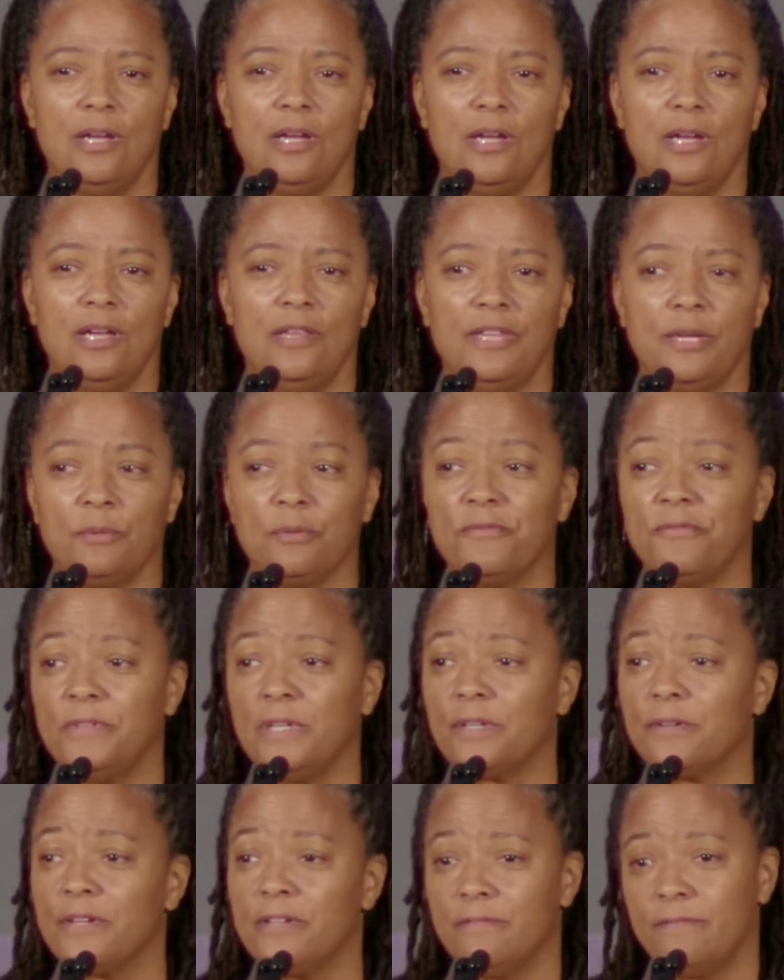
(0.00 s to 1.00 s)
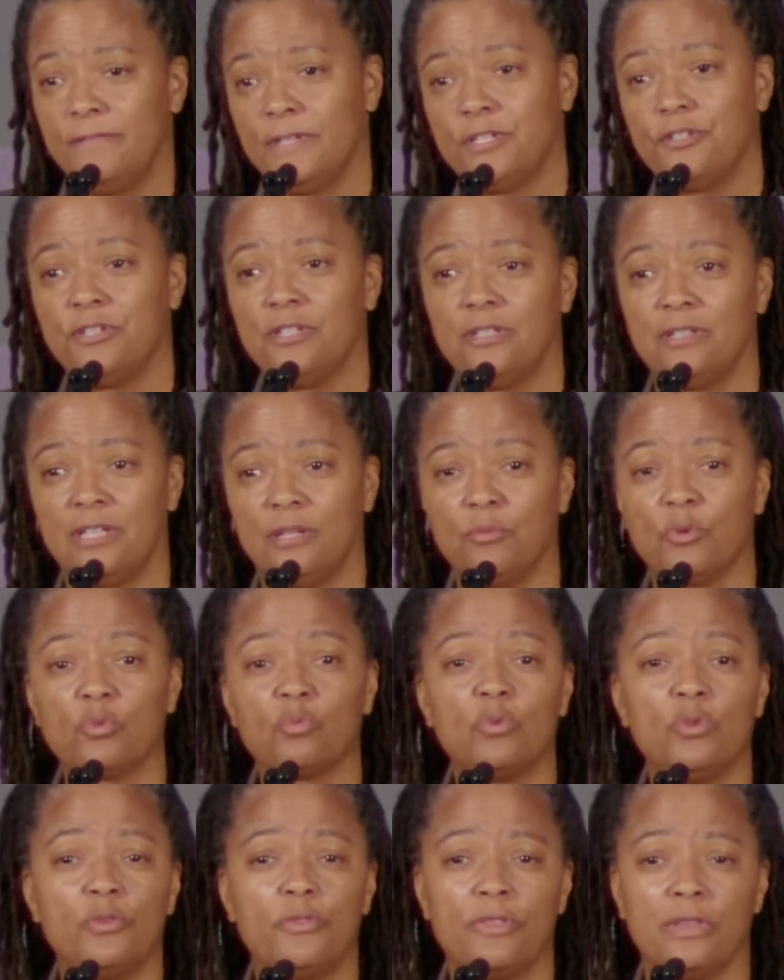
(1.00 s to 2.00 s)
And they were very efficient, they were
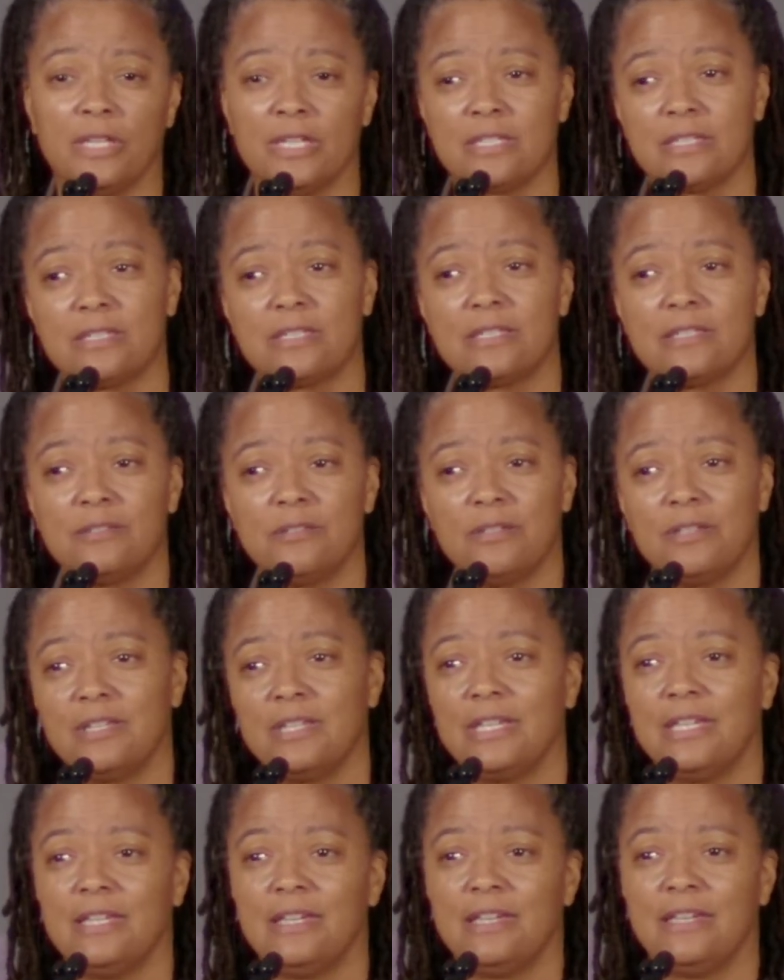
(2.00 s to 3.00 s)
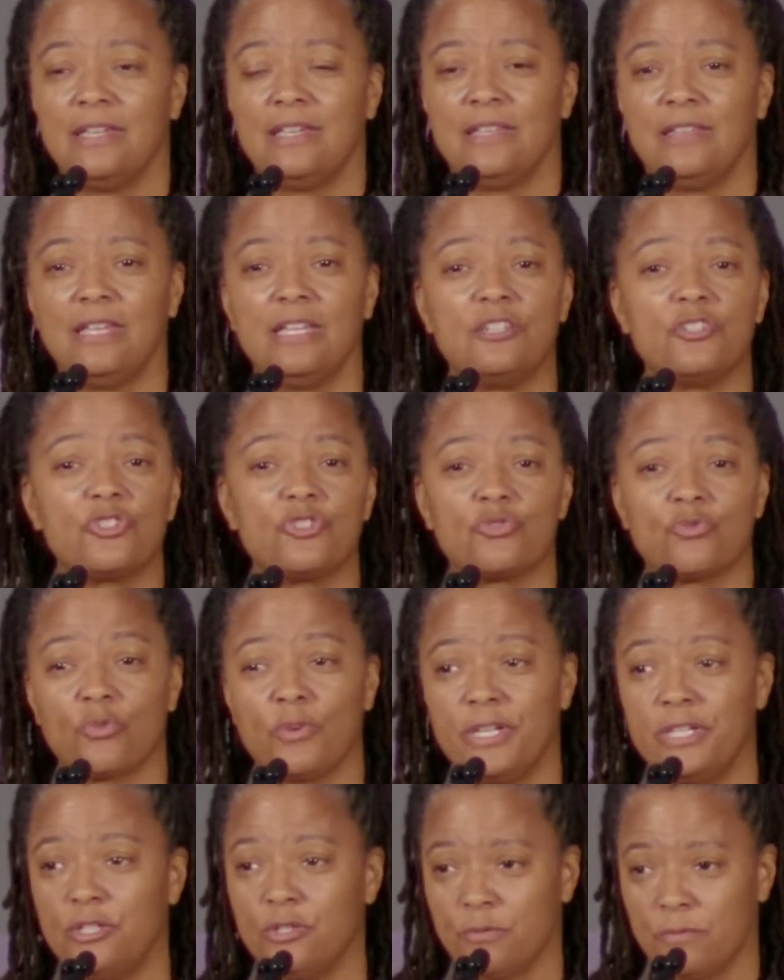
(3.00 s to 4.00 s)
ruthless, They
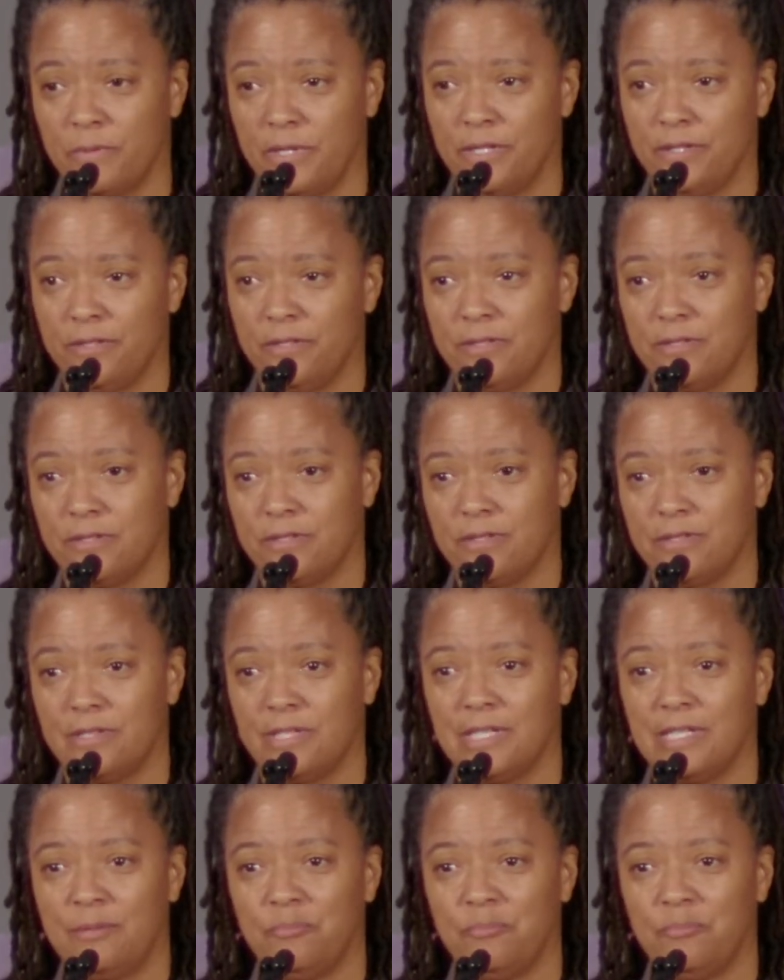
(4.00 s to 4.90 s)
destroyed careers.